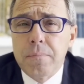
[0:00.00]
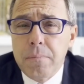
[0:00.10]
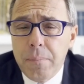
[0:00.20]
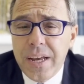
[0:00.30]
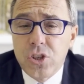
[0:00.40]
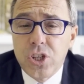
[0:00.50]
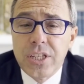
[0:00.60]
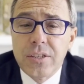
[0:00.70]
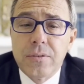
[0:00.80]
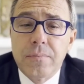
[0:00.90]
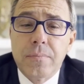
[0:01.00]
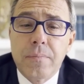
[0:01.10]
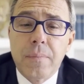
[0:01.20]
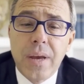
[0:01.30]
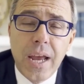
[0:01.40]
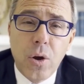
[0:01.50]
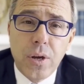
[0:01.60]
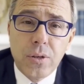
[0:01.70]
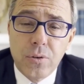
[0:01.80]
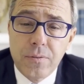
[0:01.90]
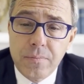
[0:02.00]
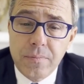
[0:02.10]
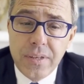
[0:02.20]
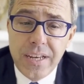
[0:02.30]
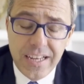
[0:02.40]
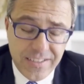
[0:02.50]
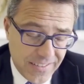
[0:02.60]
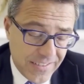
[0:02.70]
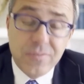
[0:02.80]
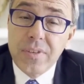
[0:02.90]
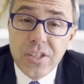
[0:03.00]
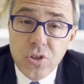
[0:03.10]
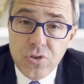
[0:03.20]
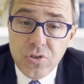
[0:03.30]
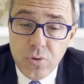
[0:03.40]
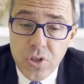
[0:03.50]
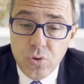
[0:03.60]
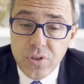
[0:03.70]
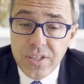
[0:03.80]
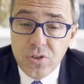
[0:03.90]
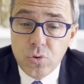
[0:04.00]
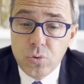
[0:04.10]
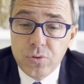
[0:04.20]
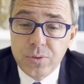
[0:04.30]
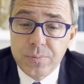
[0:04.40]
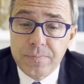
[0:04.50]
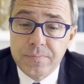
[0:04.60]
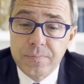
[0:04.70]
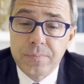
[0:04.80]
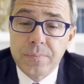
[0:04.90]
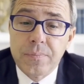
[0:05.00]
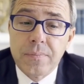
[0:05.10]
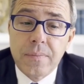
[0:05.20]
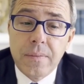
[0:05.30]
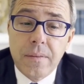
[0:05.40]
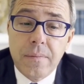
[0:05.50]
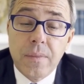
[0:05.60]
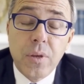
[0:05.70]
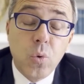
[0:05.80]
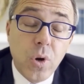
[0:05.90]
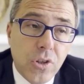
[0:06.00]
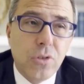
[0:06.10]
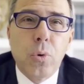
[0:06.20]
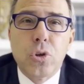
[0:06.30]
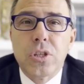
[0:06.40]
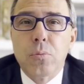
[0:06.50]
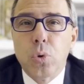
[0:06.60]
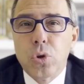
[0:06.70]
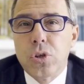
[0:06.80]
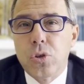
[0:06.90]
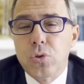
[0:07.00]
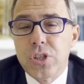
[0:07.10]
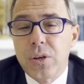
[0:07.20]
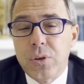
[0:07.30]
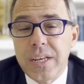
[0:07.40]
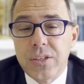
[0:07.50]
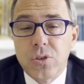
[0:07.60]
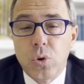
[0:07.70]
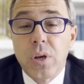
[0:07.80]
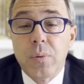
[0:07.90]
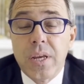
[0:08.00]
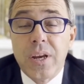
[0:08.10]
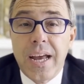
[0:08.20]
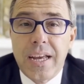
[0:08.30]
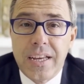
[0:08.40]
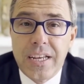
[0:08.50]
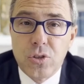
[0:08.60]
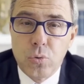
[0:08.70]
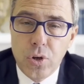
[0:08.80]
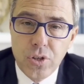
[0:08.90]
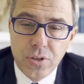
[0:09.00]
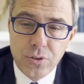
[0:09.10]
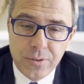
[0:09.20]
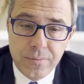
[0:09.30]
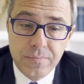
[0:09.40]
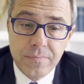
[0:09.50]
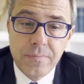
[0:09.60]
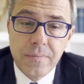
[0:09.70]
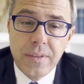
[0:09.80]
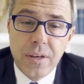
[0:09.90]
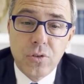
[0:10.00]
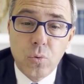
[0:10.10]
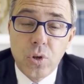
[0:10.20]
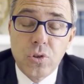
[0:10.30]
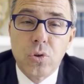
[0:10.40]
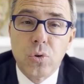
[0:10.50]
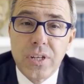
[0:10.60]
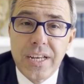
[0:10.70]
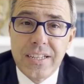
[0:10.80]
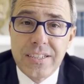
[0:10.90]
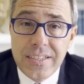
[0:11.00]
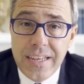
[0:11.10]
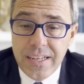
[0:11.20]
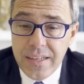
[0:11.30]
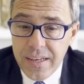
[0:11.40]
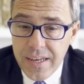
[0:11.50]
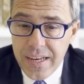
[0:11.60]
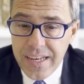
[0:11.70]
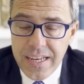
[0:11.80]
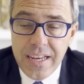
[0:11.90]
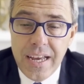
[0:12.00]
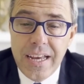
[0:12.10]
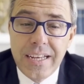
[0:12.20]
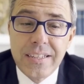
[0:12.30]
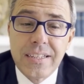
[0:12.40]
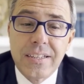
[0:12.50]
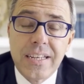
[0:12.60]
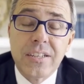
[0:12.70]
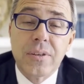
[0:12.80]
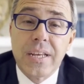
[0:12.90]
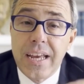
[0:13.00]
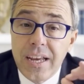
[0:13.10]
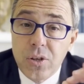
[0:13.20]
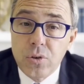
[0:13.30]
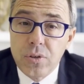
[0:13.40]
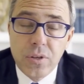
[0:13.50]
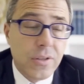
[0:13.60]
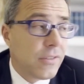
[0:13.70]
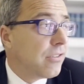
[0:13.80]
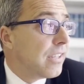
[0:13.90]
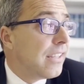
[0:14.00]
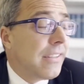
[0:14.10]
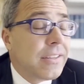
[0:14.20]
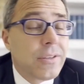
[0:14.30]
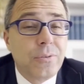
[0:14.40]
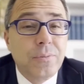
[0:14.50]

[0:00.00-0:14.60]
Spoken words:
Mentioning our cases in videos, we don't need to. The world's most important news outlets talk about ILA's work. If you want to know the cases that ILA has successfully handled, just